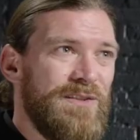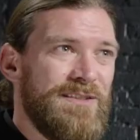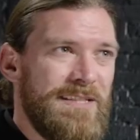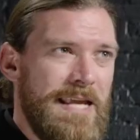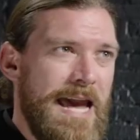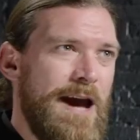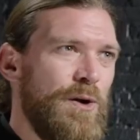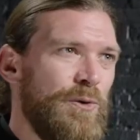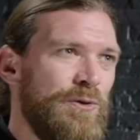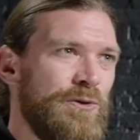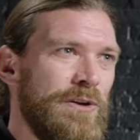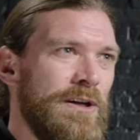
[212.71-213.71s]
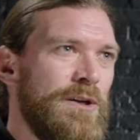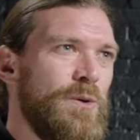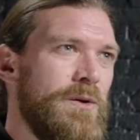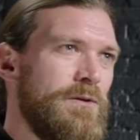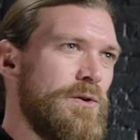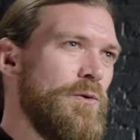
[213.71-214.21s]
it's in-house, you
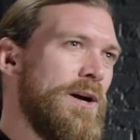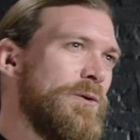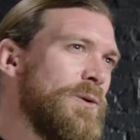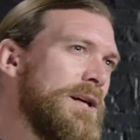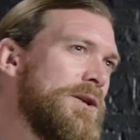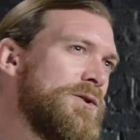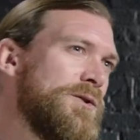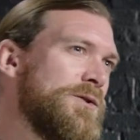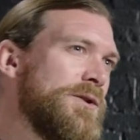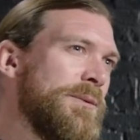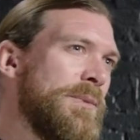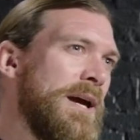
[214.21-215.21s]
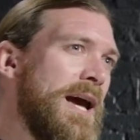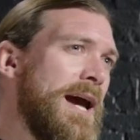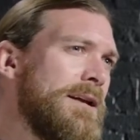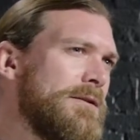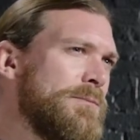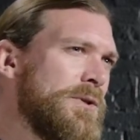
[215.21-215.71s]
have a direct relationship, and
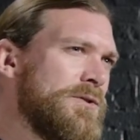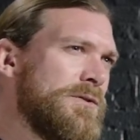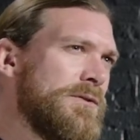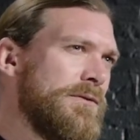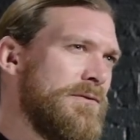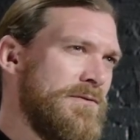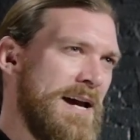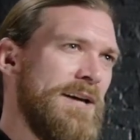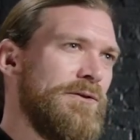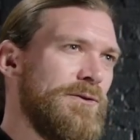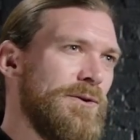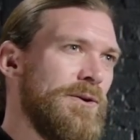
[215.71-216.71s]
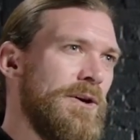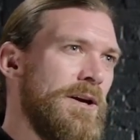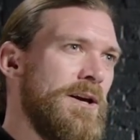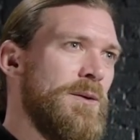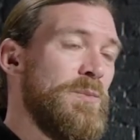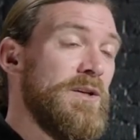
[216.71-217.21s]
it's much faster,
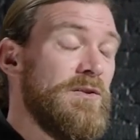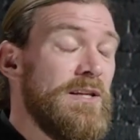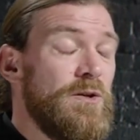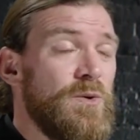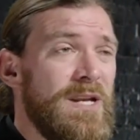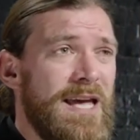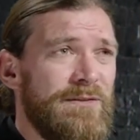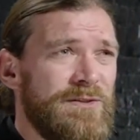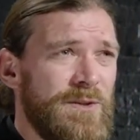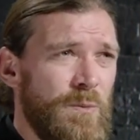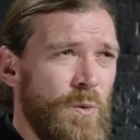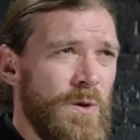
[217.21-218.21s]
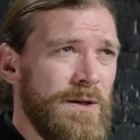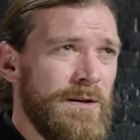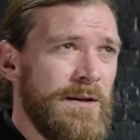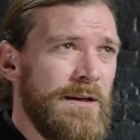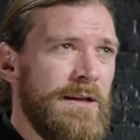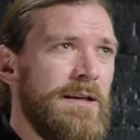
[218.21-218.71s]
because then you can have
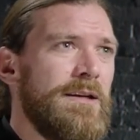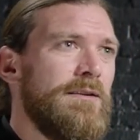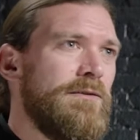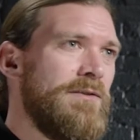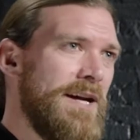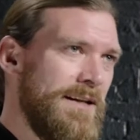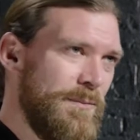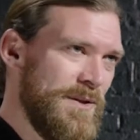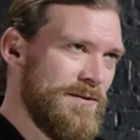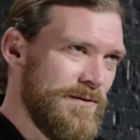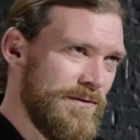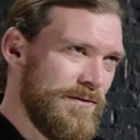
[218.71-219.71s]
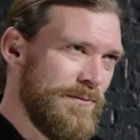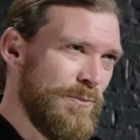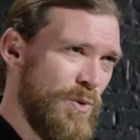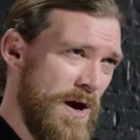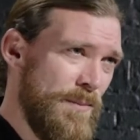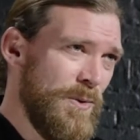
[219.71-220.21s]
someone find a piece of
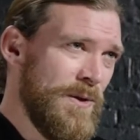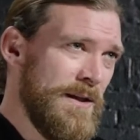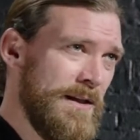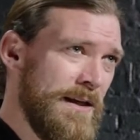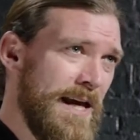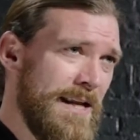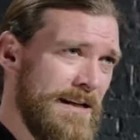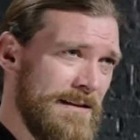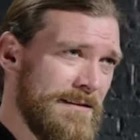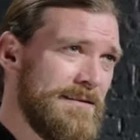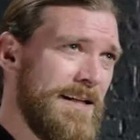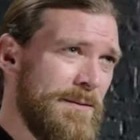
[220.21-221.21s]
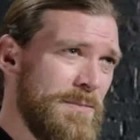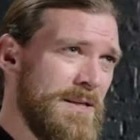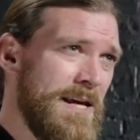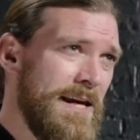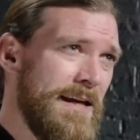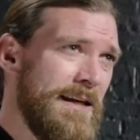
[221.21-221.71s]
property, and in the same
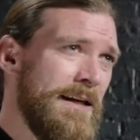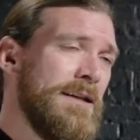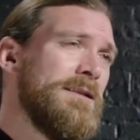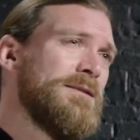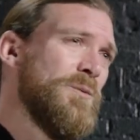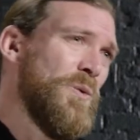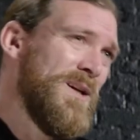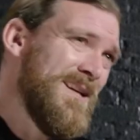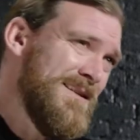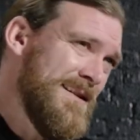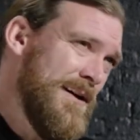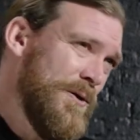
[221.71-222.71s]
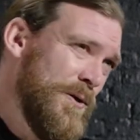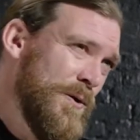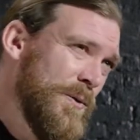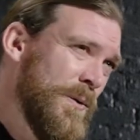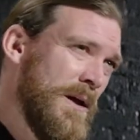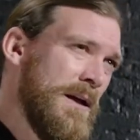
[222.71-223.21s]
day, someone can tell
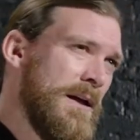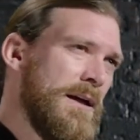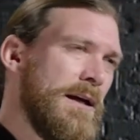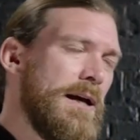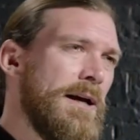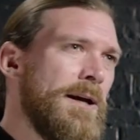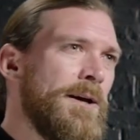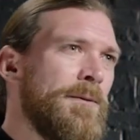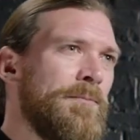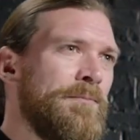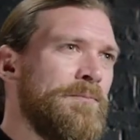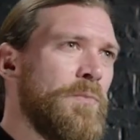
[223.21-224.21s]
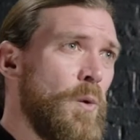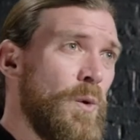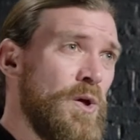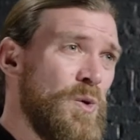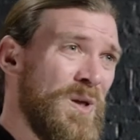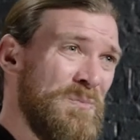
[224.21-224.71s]
you
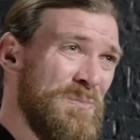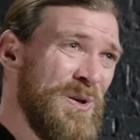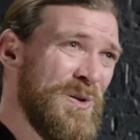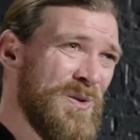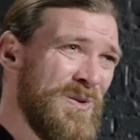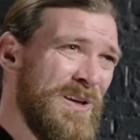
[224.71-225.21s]
what you can build.